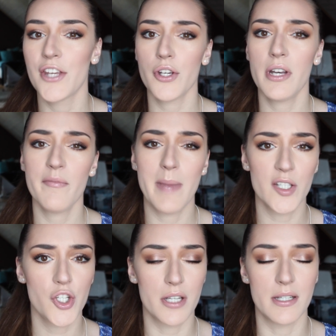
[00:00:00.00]
I should have
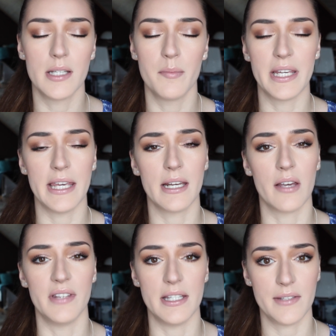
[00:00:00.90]
mentioned in the
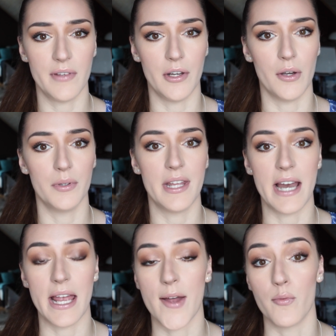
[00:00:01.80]
beginning of this video
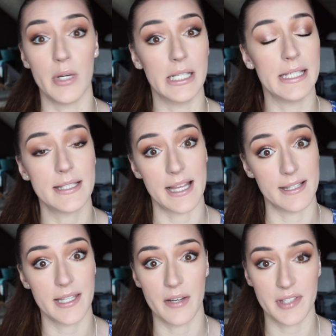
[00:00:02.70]
that I have really
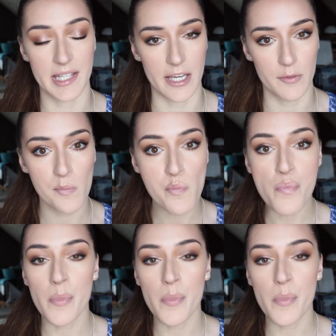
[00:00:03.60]
sensitive skin.